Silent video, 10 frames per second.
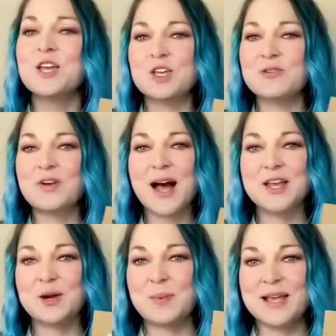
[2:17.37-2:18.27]
you've
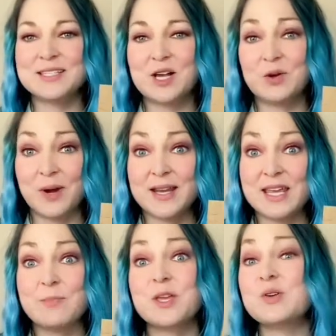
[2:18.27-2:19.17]
got your base
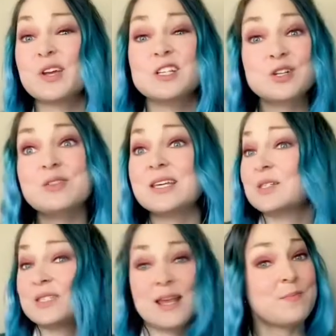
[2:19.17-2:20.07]
already, but you can do
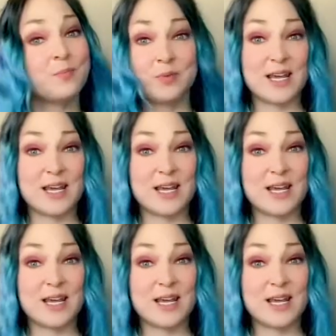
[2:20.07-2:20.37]
this same